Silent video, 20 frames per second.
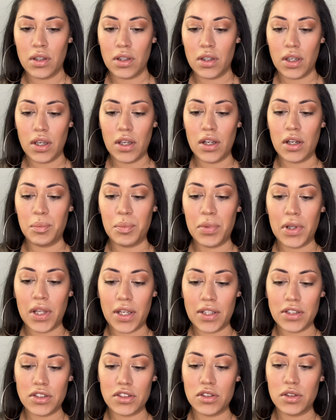and apply
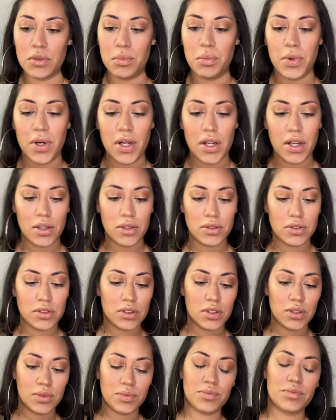it to the brows.
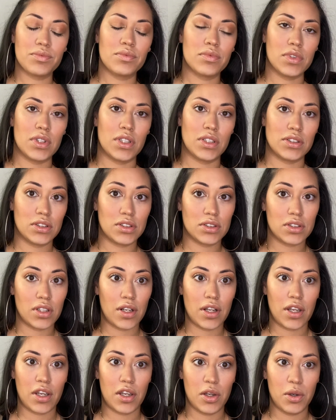This is gonna
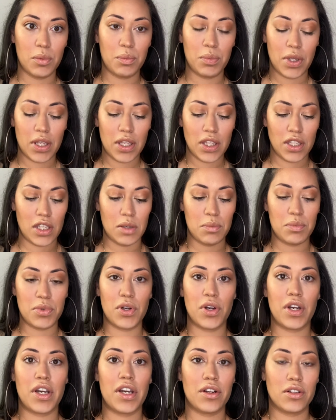help keep your
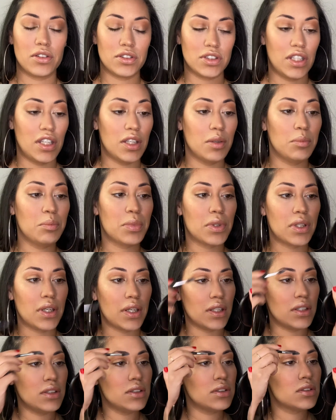hairs in
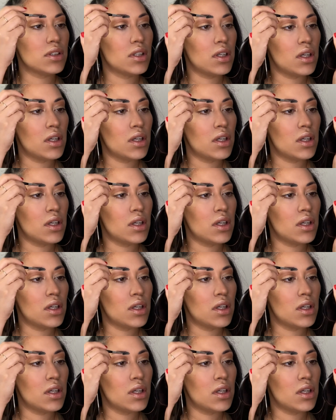place